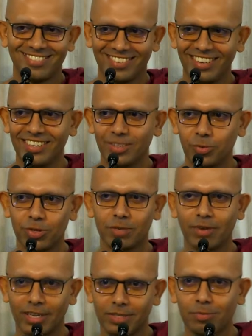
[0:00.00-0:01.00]
Yeah,
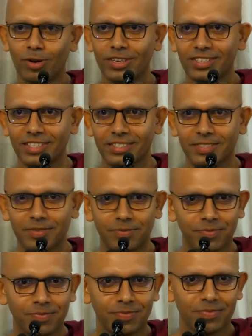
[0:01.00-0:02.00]
workplace politics.
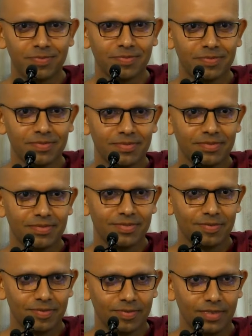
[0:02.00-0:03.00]

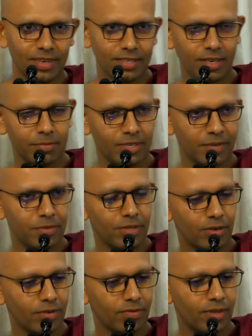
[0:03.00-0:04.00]
Right? Sometimes,
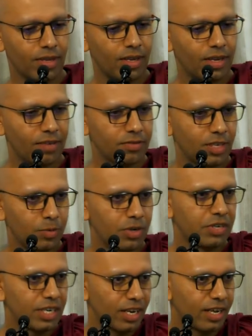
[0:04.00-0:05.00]
if
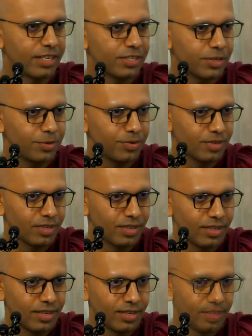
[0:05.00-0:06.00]
someone really likes you,
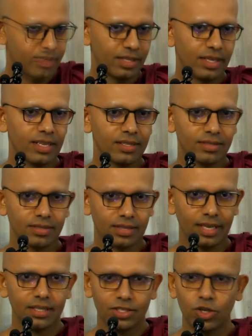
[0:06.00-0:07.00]
then they'll
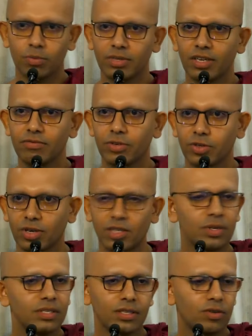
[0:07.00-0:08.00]
get the job done for you.
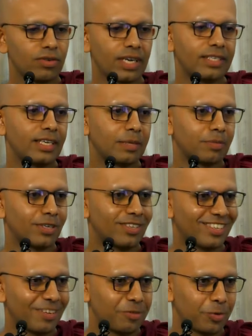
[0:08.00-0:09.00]
Otherwise, red tape
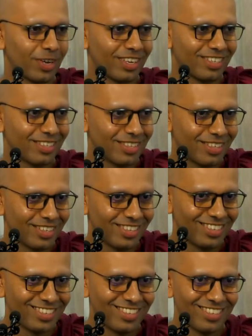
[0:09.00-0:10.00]
everywhere.
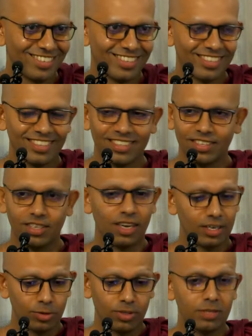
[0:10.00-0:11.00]
They
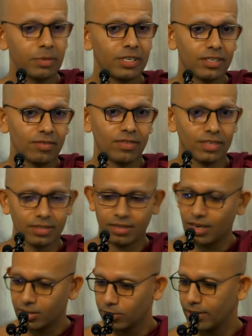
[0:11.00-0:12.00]
can't do this because of this.
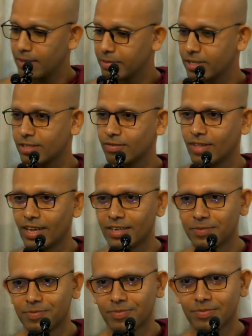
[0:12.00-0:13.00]
Can't do that because of that.
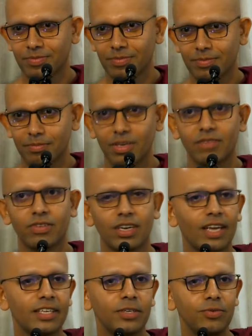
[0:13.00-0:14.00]
But if they
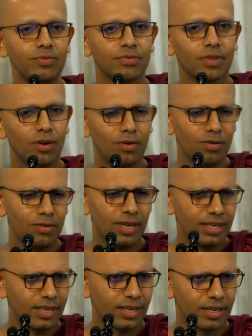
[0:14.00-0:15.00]
like you, oh
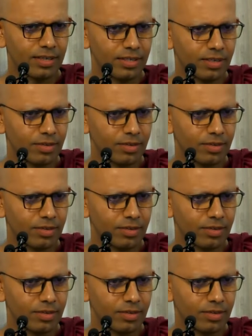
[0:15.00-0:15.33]
yeah,